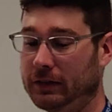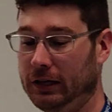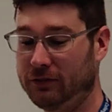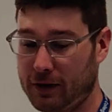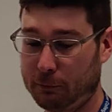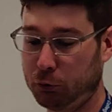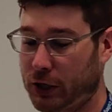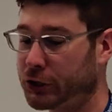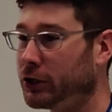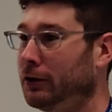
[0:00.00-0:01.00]
Is there
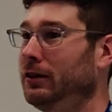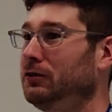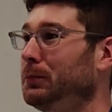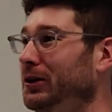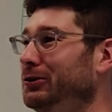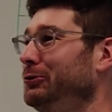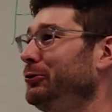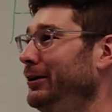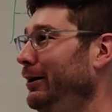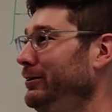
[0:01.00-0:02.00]
pressure on this button
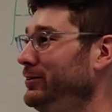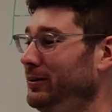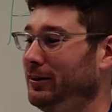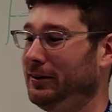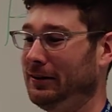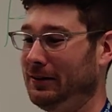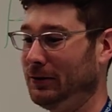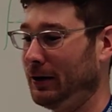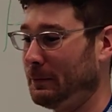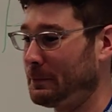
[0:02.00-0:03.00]
or not?
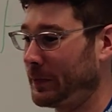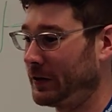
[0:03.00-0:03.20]
Okay.